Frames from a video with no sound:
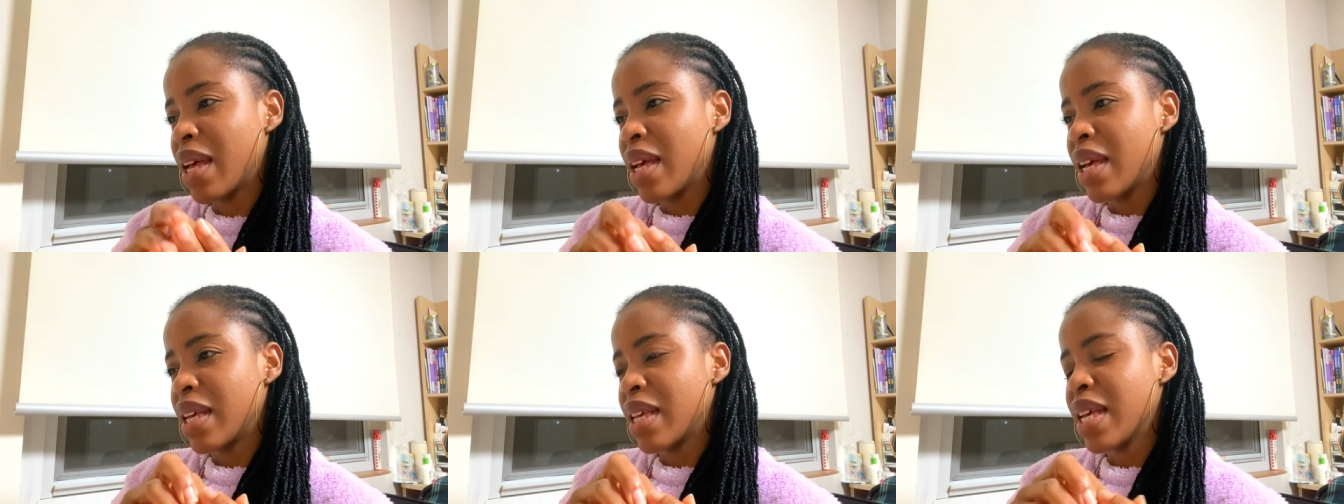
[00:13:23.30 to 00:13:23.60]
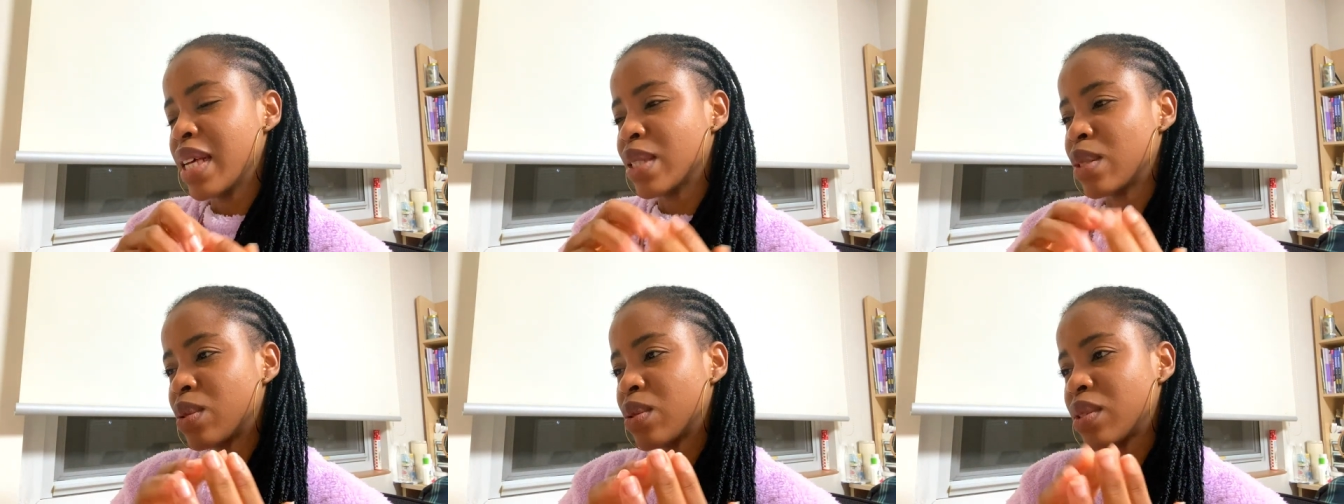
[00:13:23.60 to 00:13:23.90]

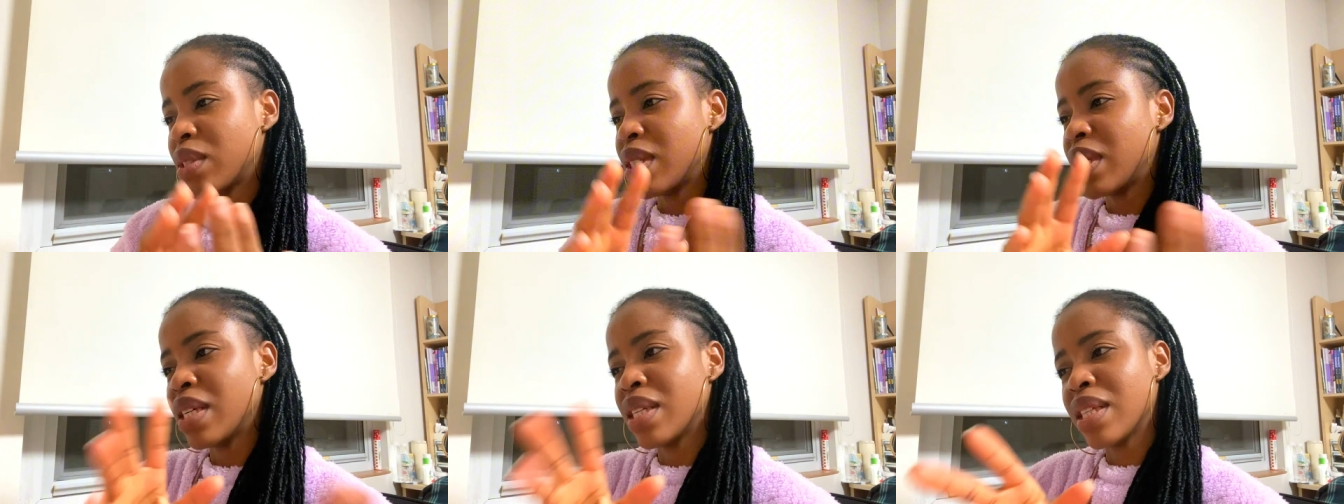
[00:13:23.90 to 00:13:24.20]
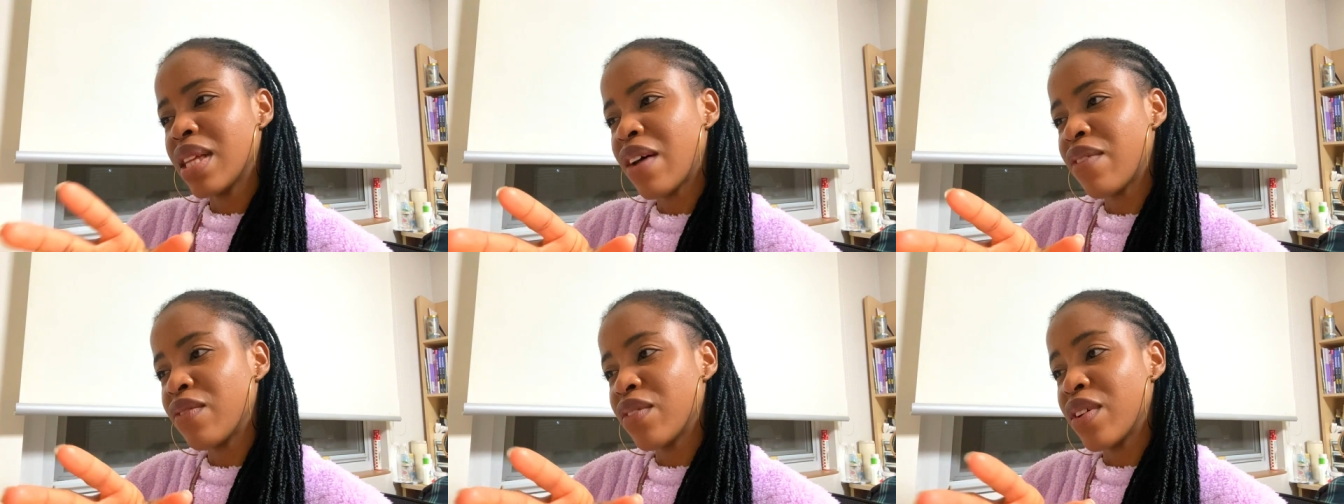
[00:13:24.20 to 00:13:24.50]
Yes, so the
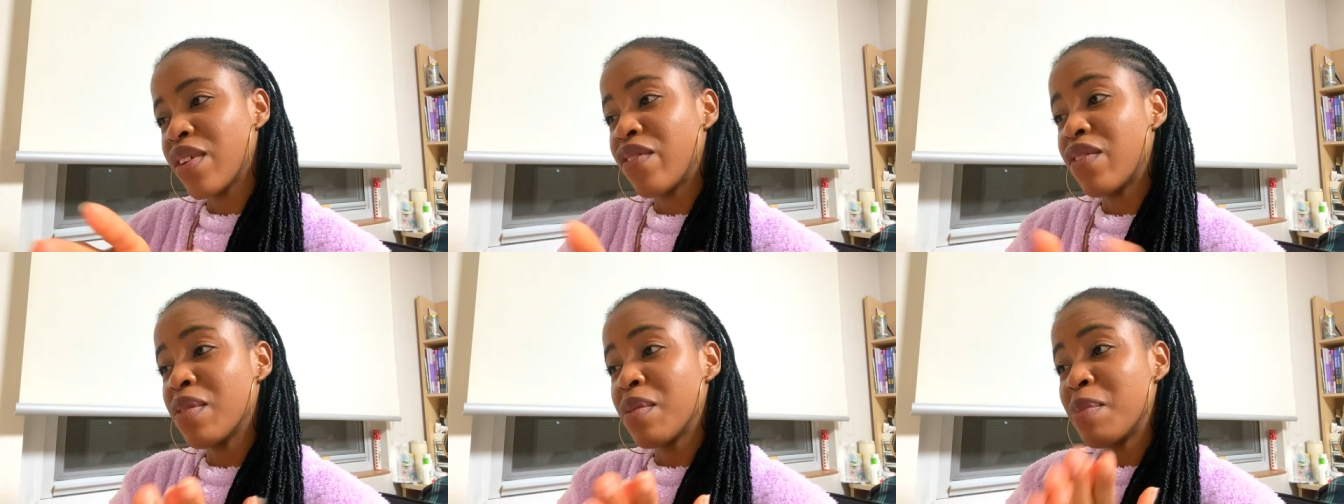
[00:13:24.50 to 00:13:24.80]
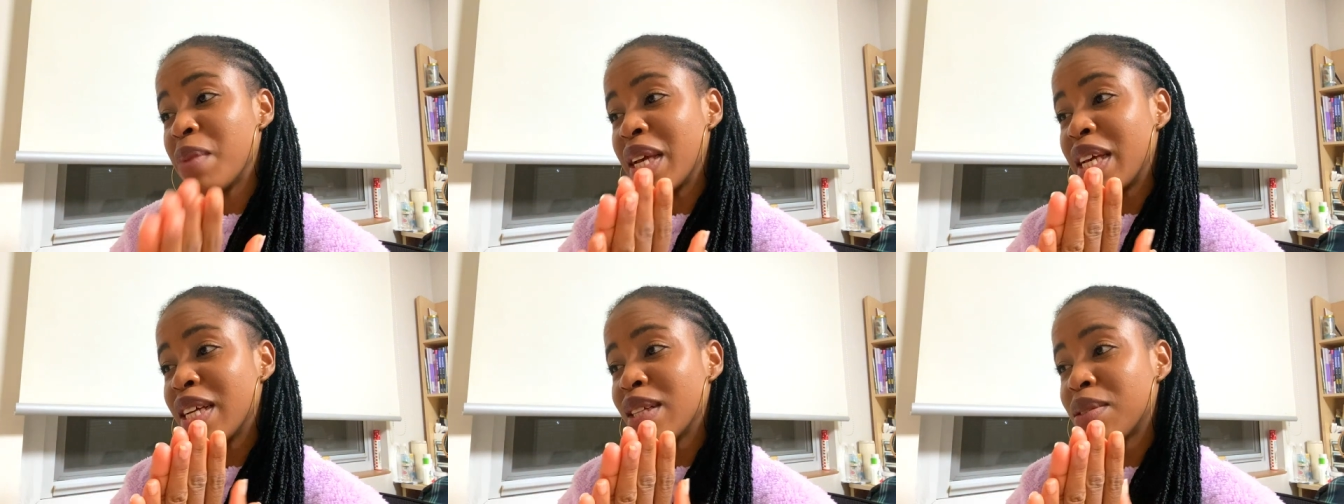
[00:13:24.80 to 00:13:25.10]
interview, if you
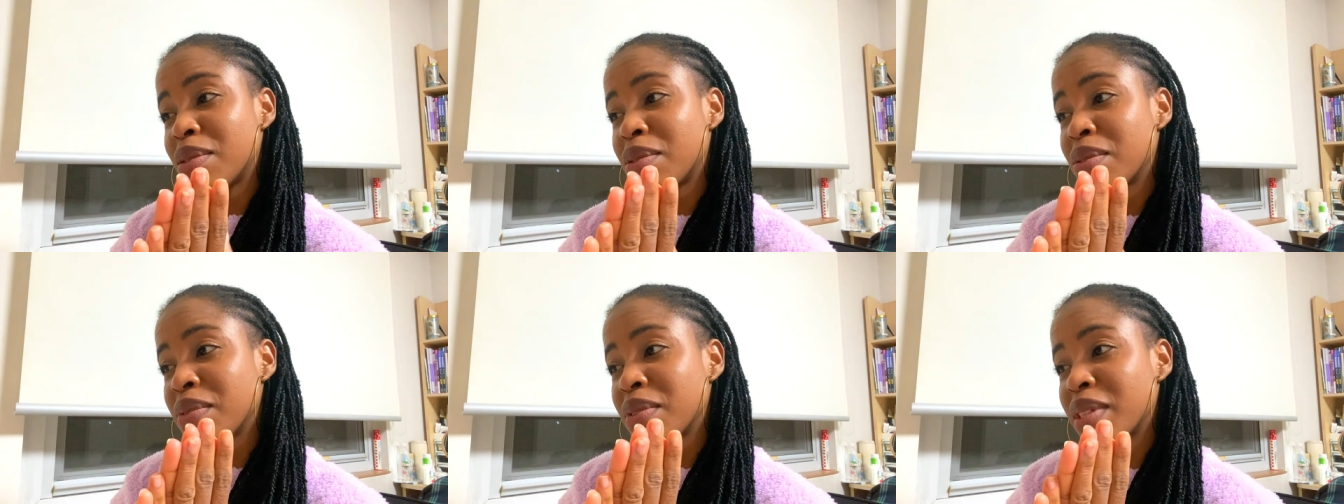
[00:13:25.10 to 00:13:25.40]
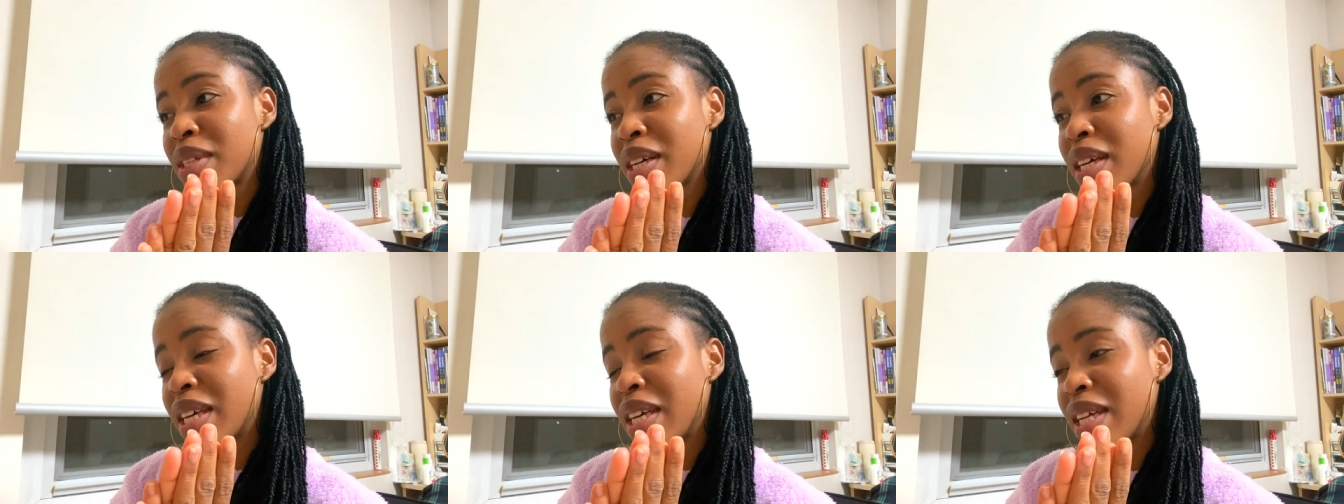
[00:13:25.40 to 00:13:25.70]
make it through
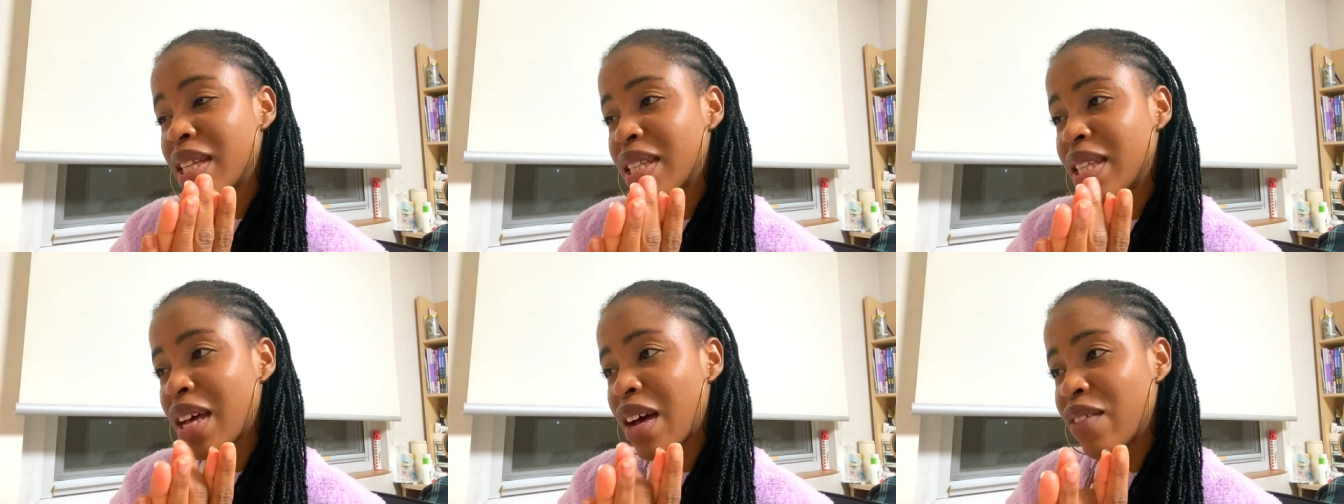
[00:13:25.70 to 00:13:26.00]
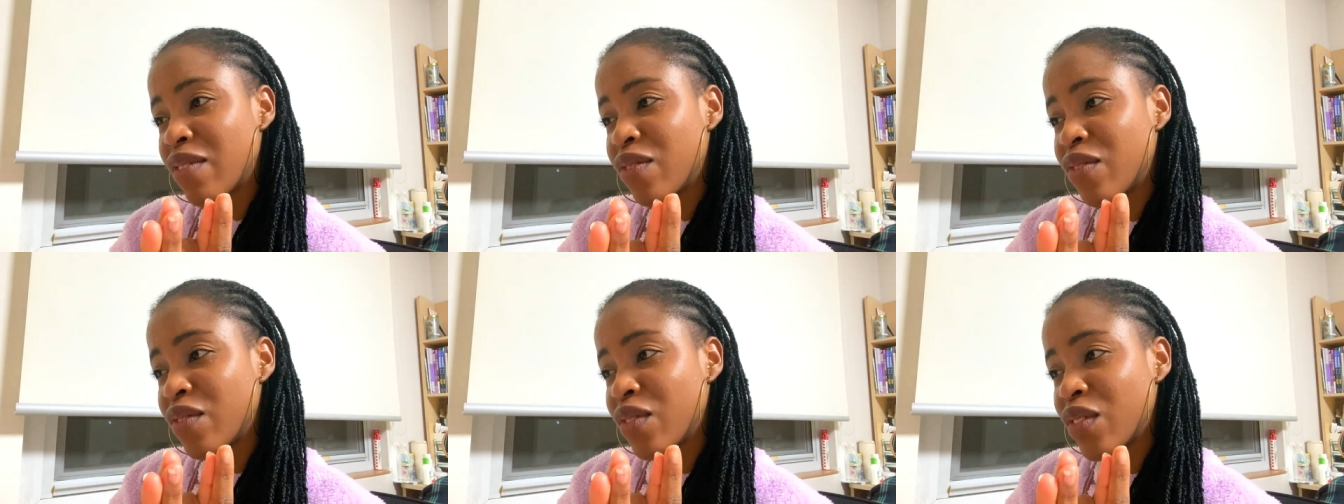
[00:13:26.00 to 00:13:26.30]
the
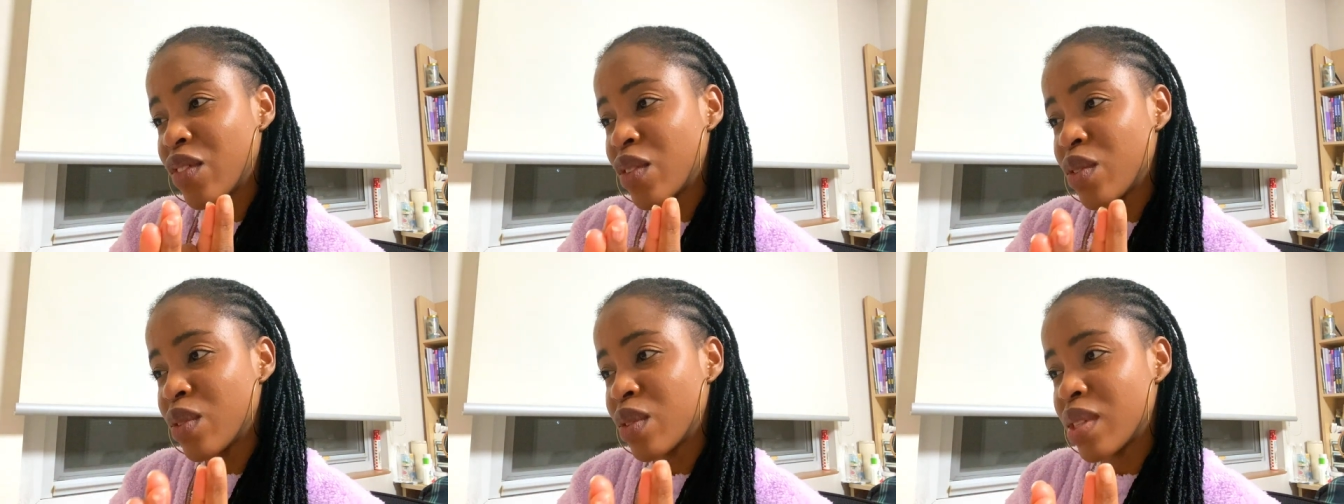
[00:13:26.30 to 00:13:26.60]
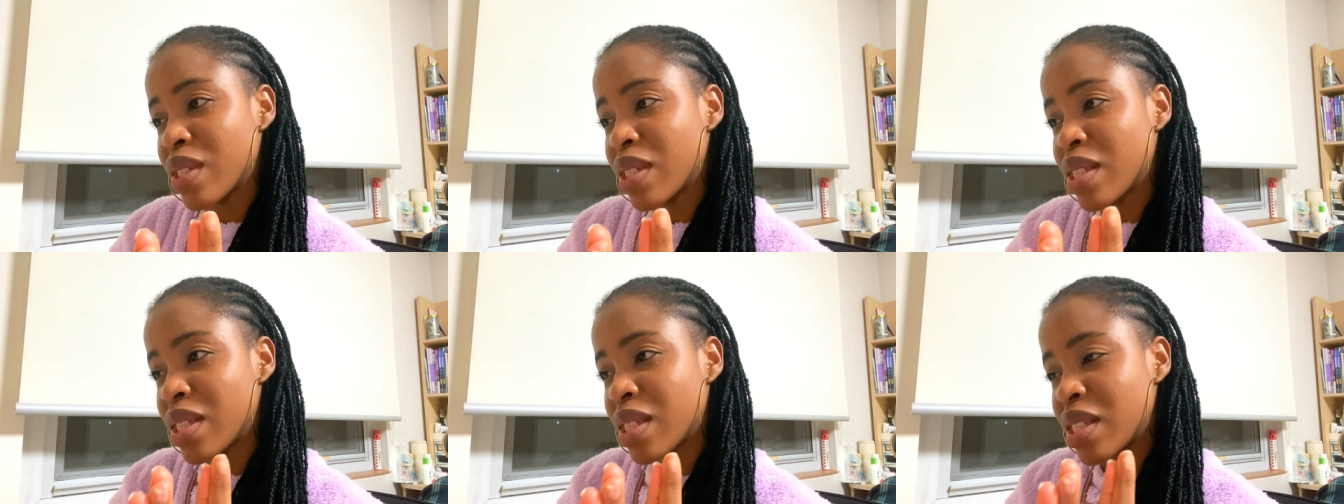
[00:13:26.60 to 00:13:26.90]
interview
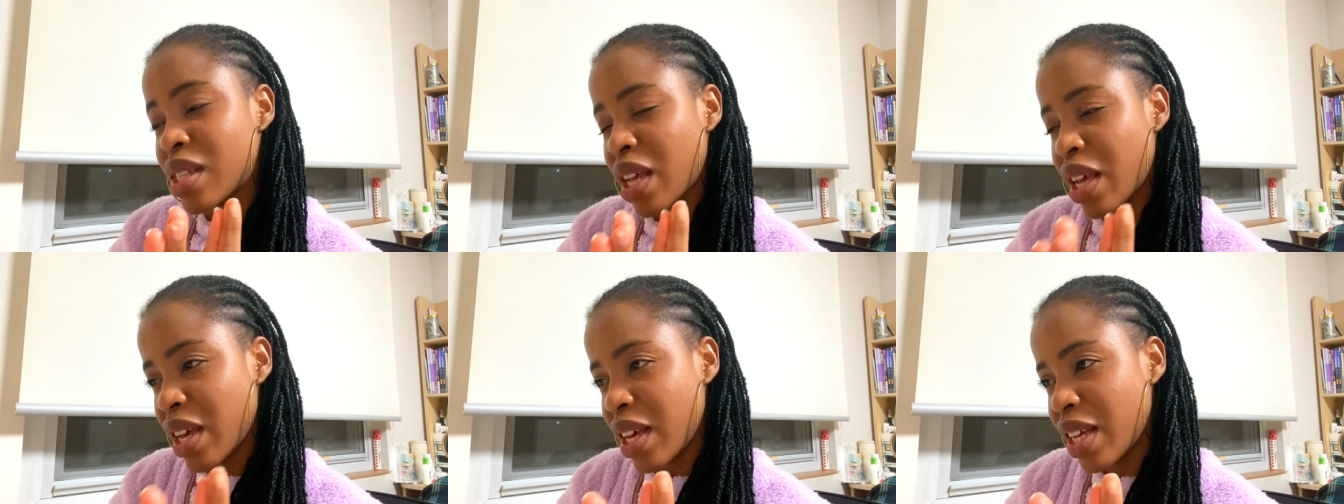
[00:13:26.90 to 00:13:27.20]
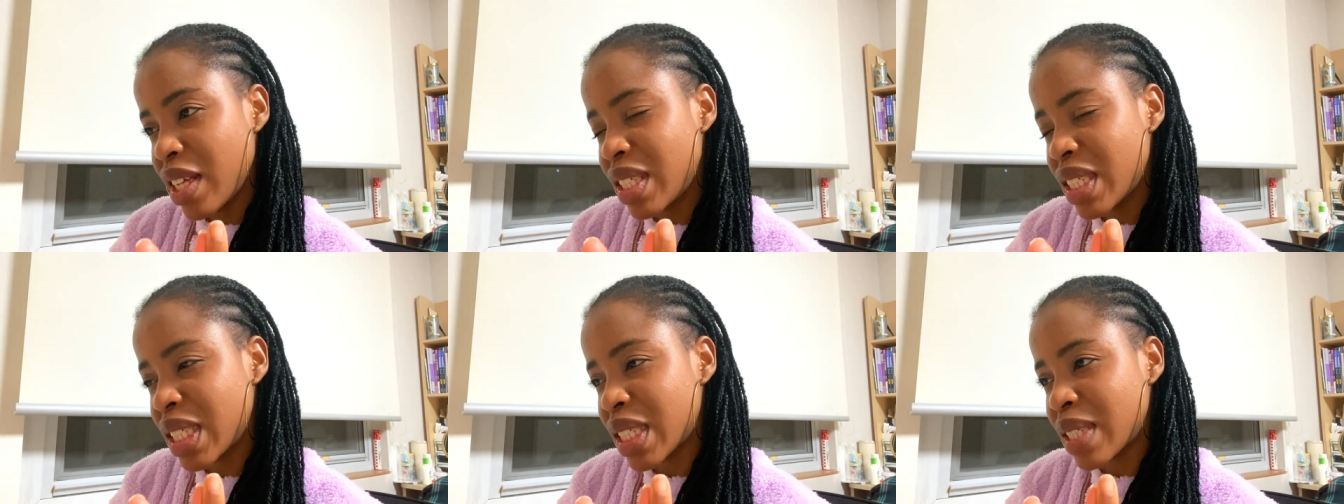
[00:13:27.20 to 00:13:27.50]

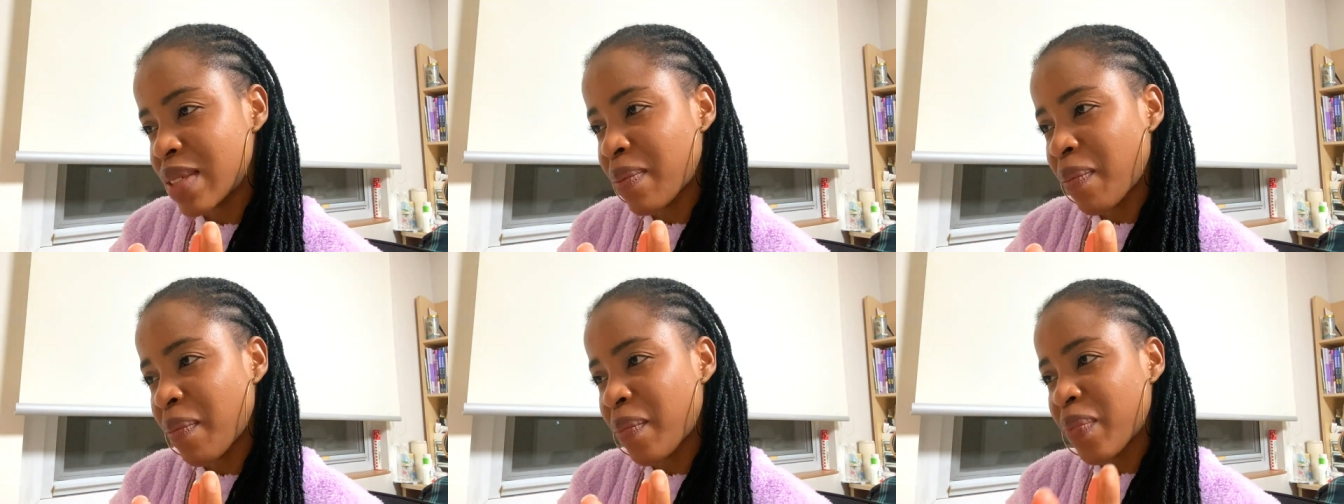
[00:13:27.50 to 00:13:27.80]
stage,